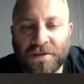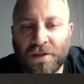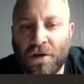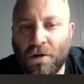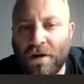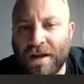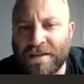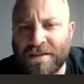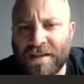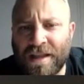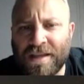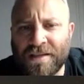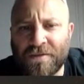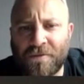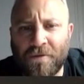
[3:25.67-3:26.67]
All right. So
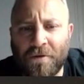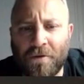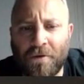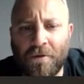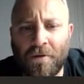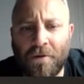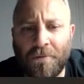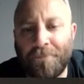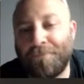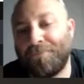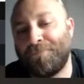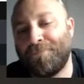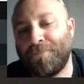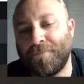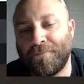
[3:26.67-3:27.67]
these are from.
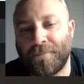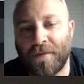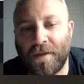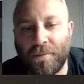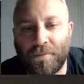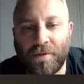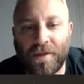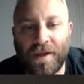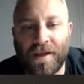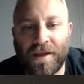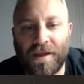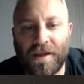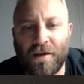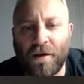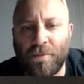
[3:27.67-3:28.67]

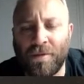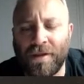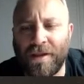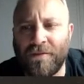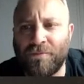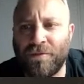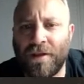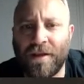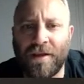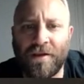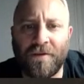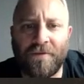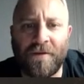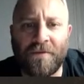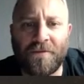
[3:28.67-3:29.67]
I believe playing
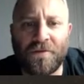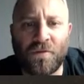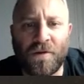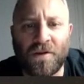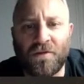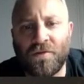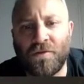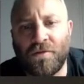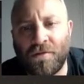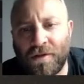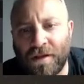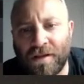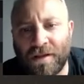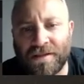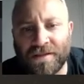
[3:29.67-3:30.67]
FIFA 22, you
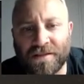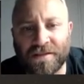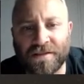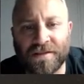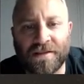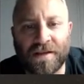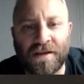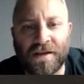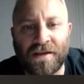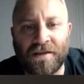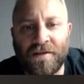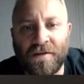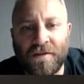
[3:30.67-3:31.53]
get these in the start,